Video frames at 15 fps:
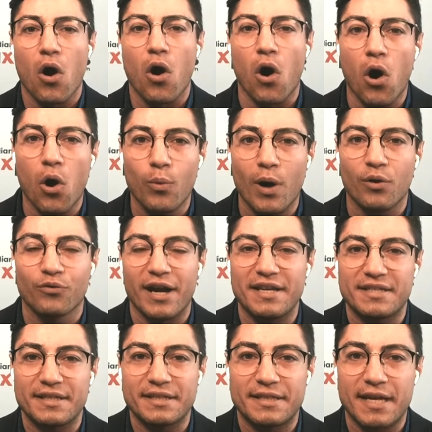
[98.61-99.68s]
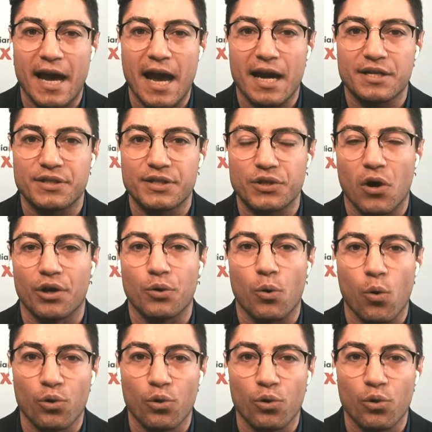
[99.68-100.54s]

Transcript: all while raising taxes on